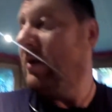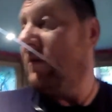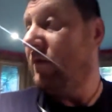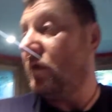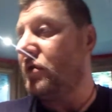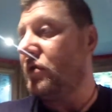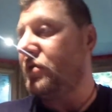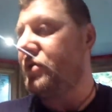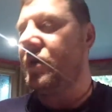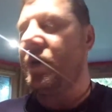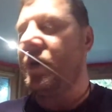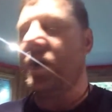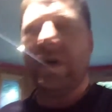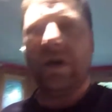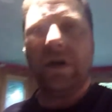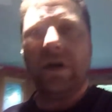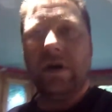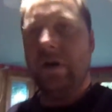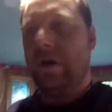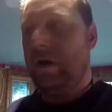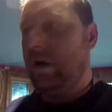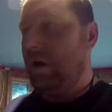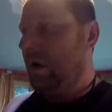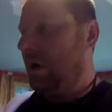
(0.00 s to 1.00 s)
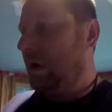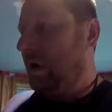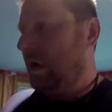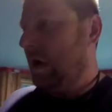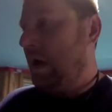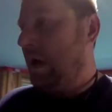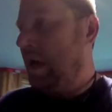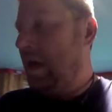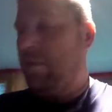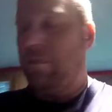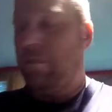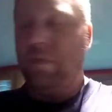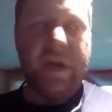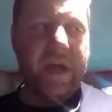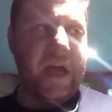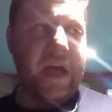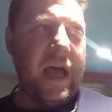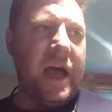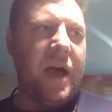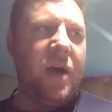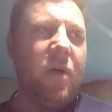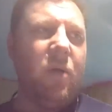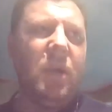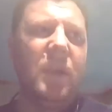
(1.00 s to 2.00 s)
for sure. But
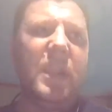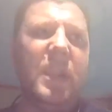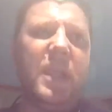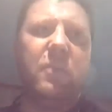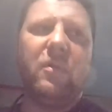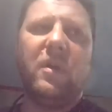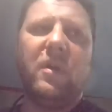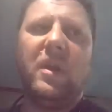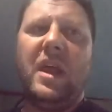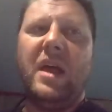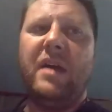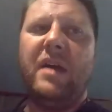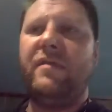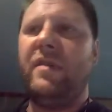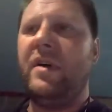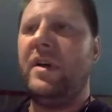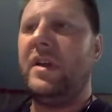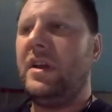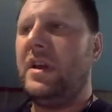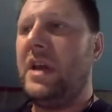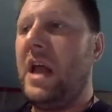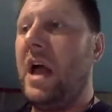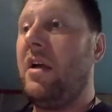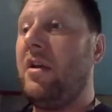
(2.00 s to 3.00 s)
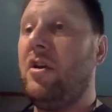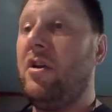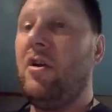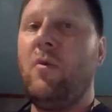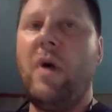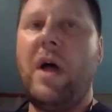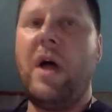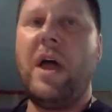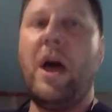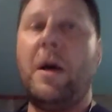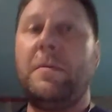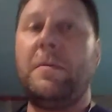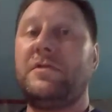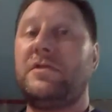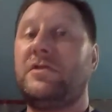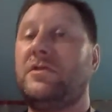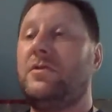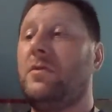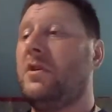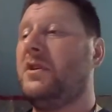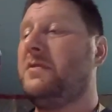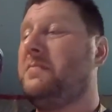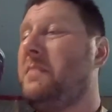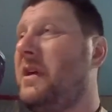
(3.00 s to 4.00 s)
yeah, what a labor of love. Now you know why hops are
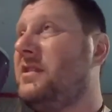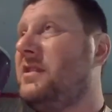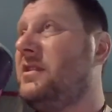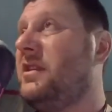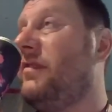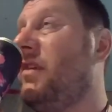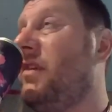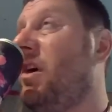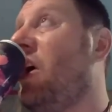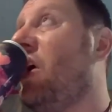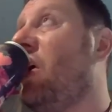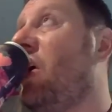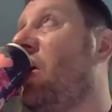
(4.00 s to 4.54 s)
so expensive.